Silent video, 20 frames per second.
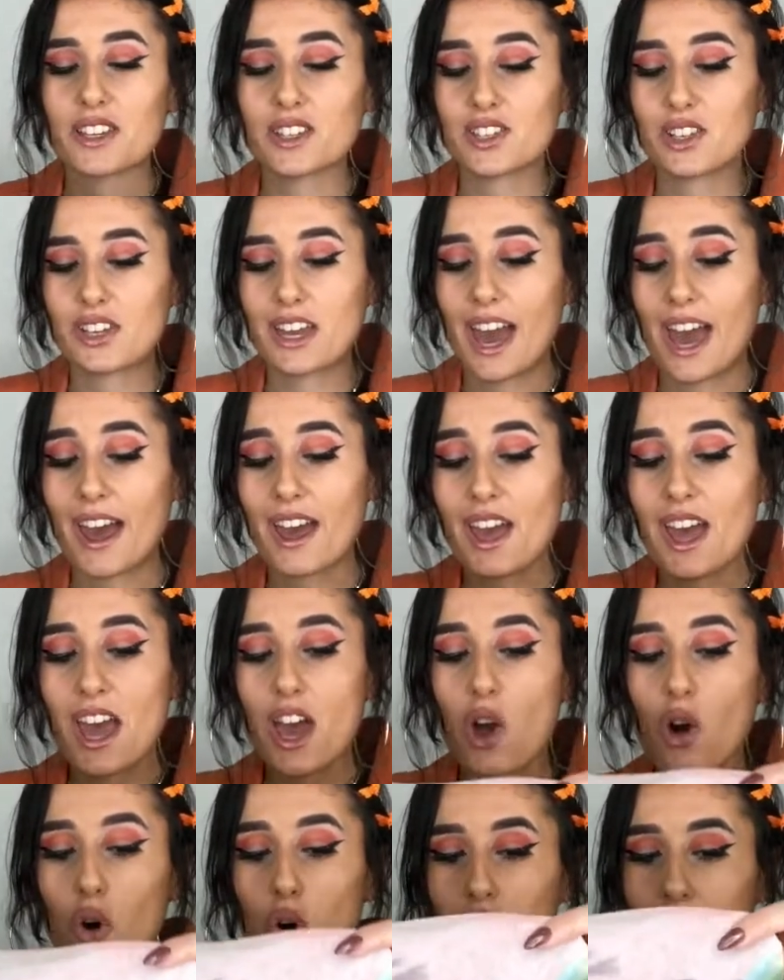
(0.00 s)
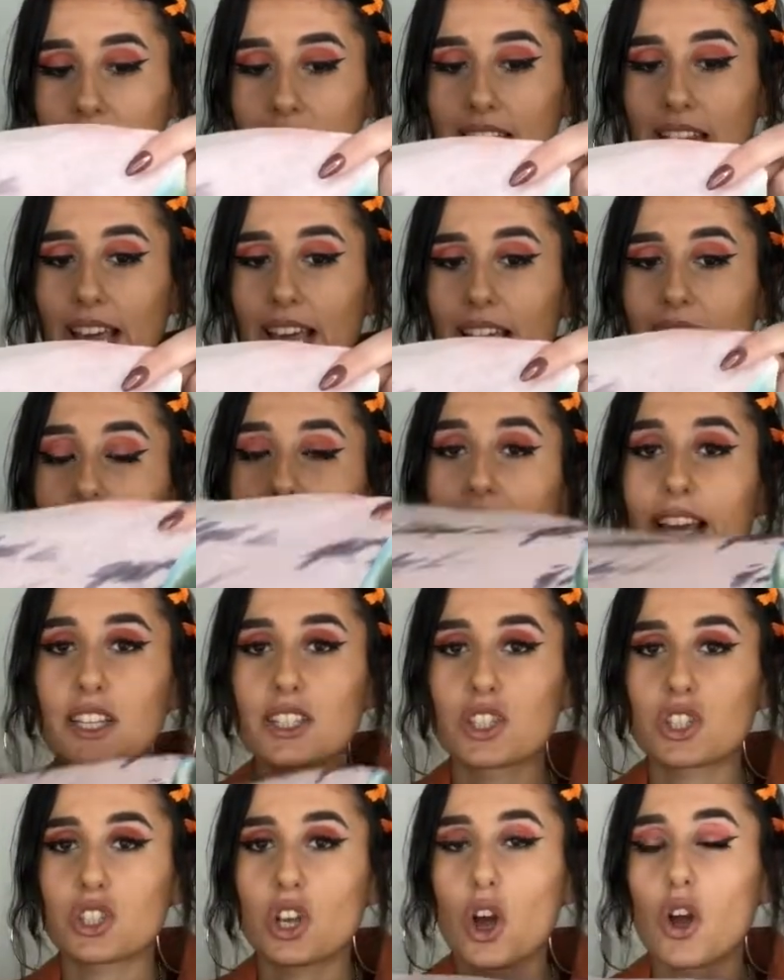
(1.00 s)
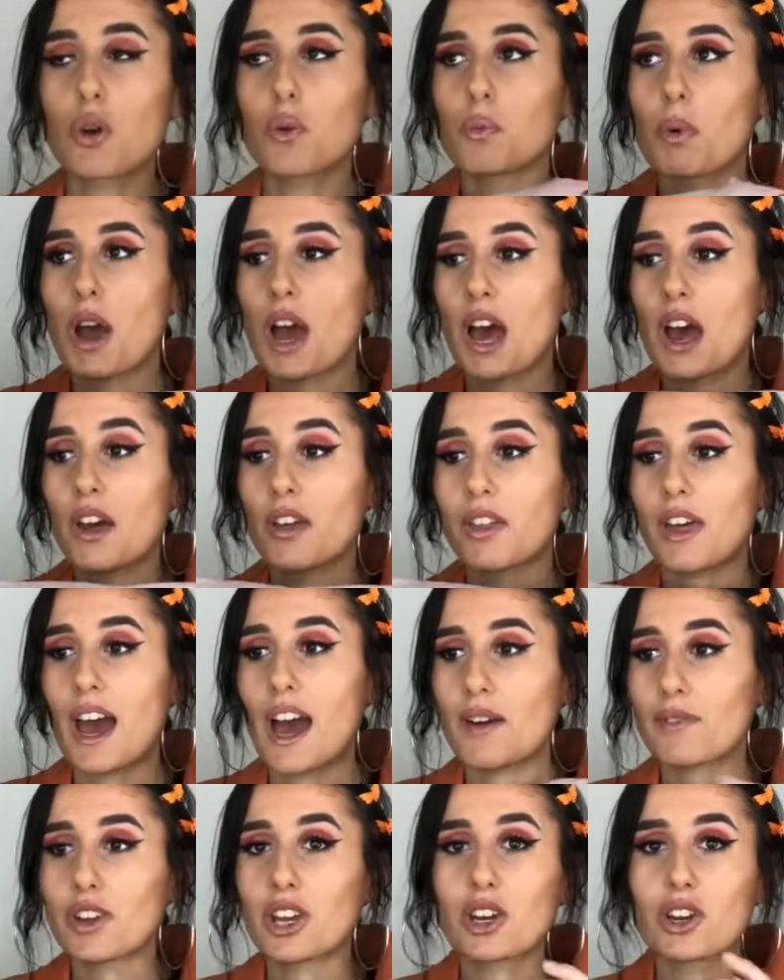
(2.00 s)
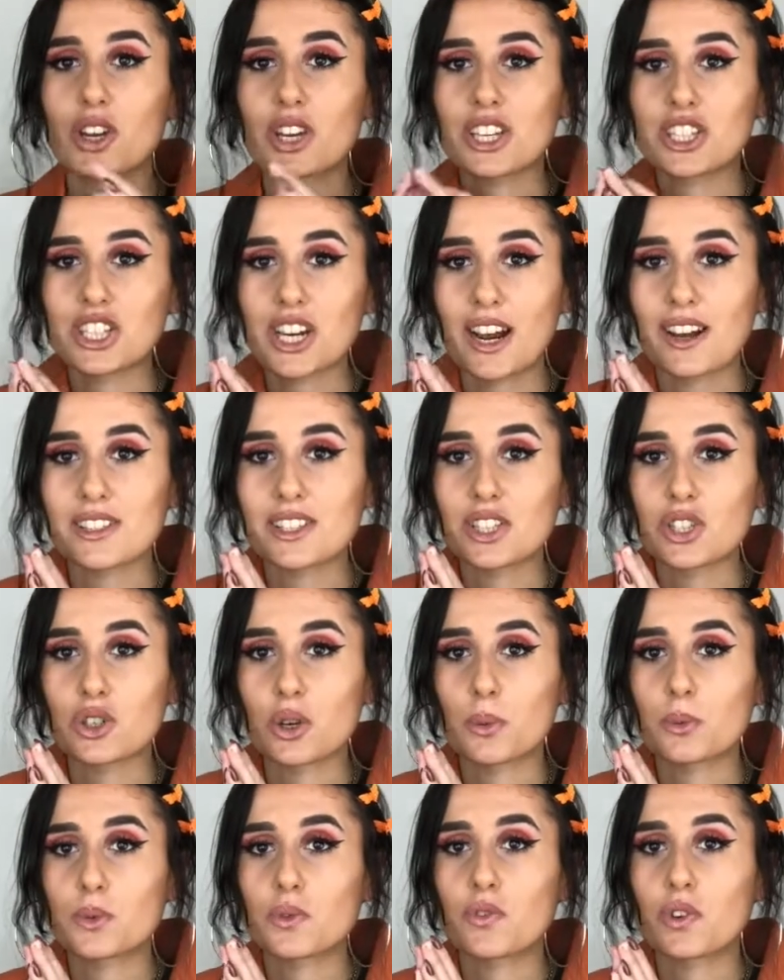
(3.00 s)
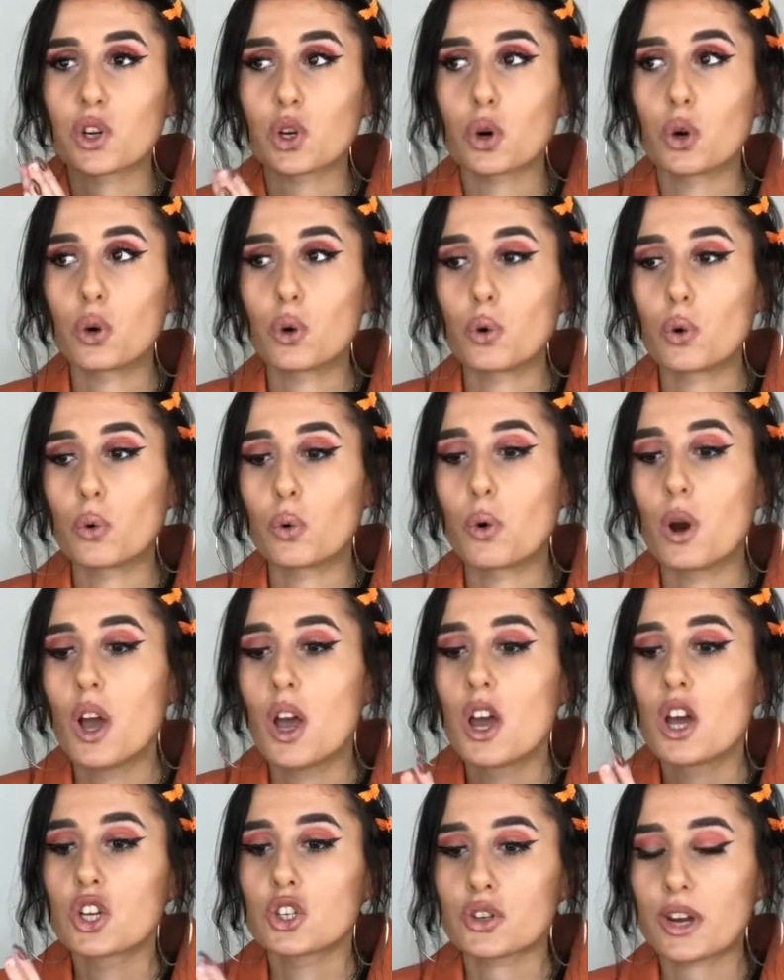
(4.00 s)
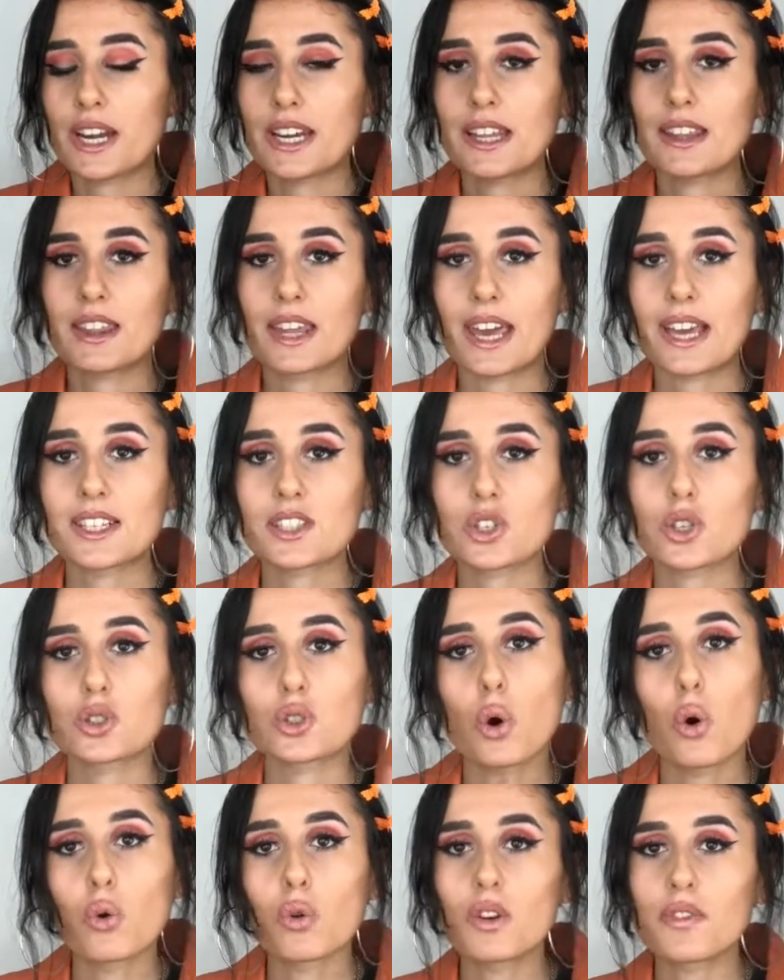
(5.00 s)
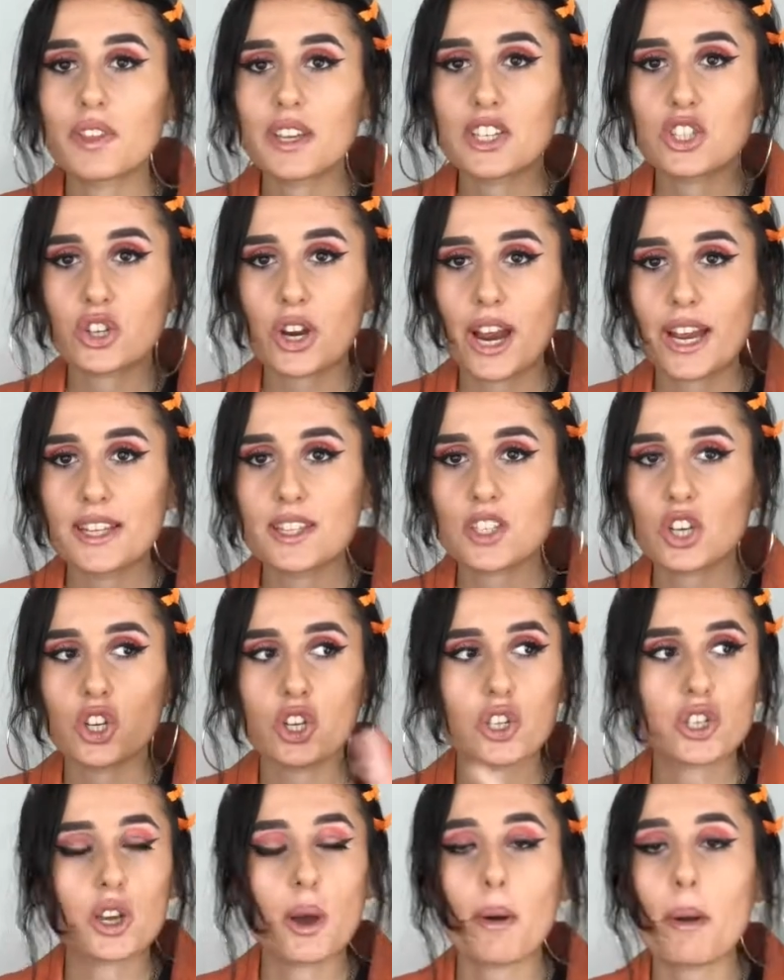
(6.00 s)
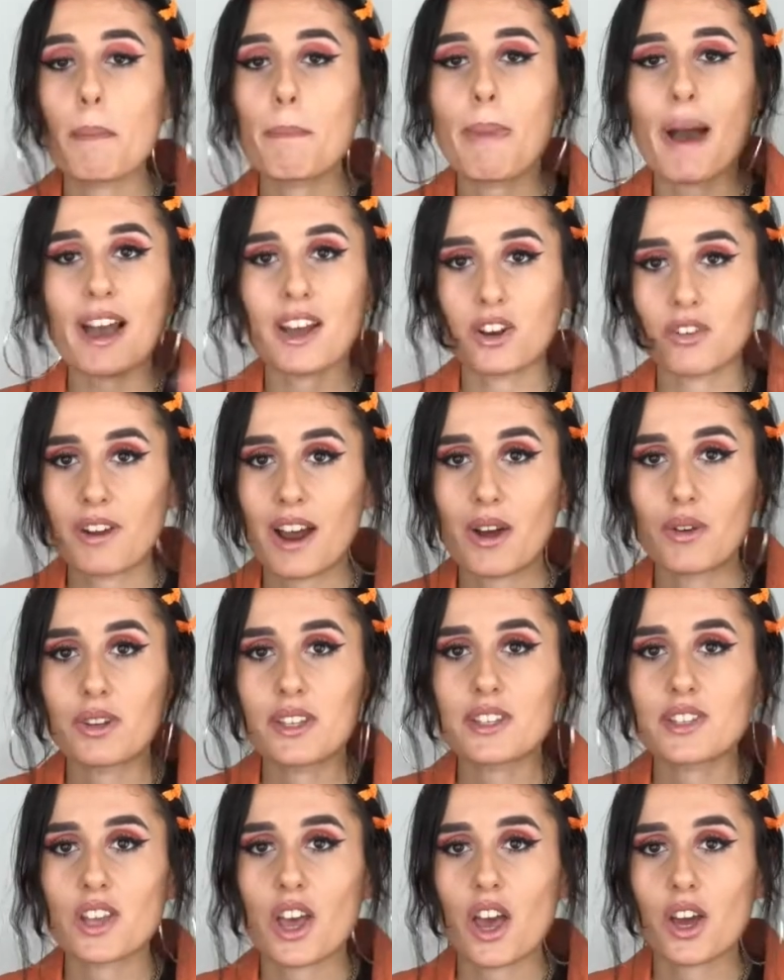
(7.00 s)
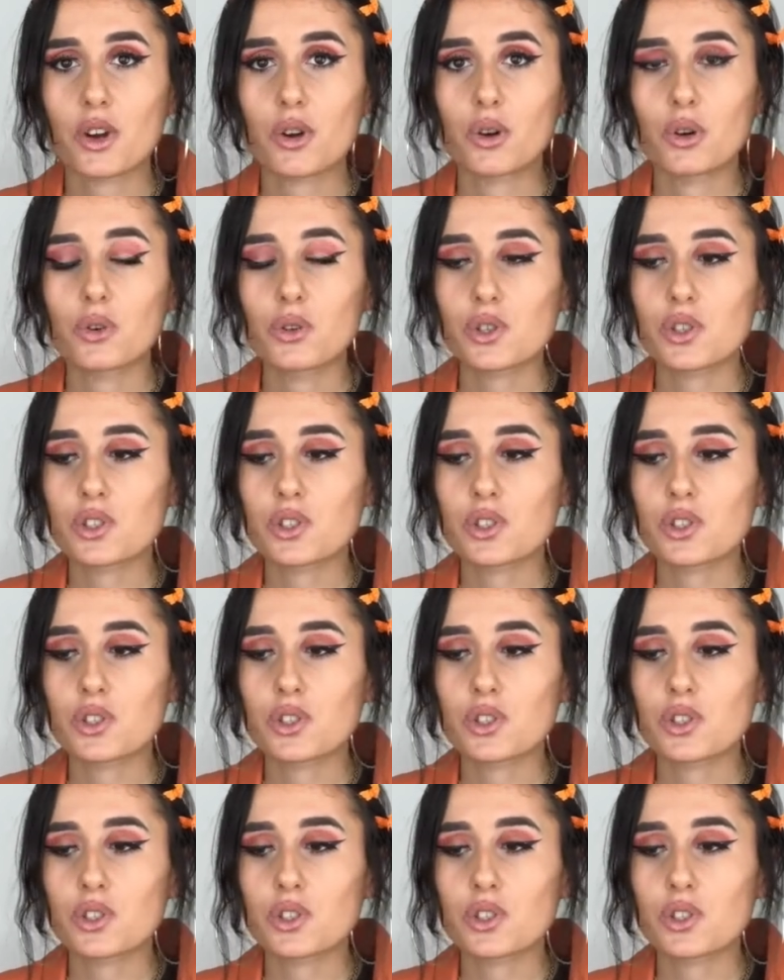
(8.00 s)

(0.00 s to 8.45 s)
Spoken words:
So yeah, honestly, it is so worth having a look in charity shops for cool trendy things, because all of these trends are just coming back around in circles.